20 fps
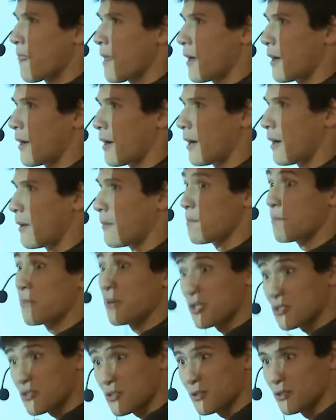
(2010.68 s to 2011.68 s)

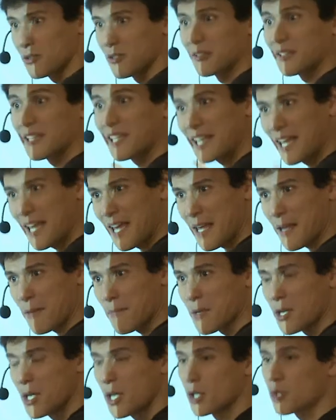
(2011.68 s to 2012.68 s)
puzzle and
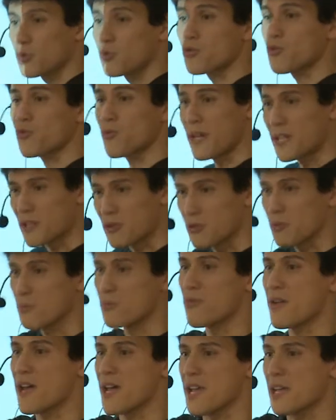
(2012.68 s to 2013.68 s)
game to train your
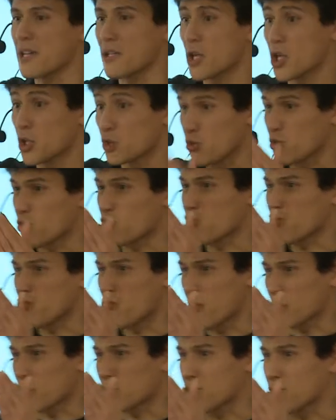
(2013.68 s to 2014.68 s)
brain to
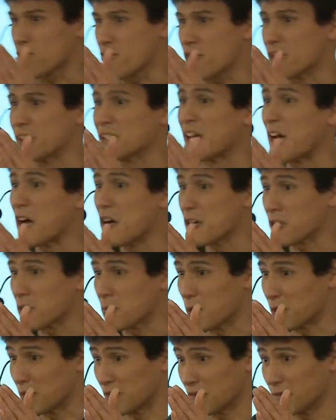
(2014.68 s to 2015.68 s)
structure an
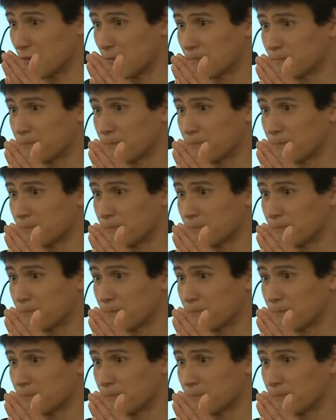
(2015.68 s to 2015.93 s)
argument.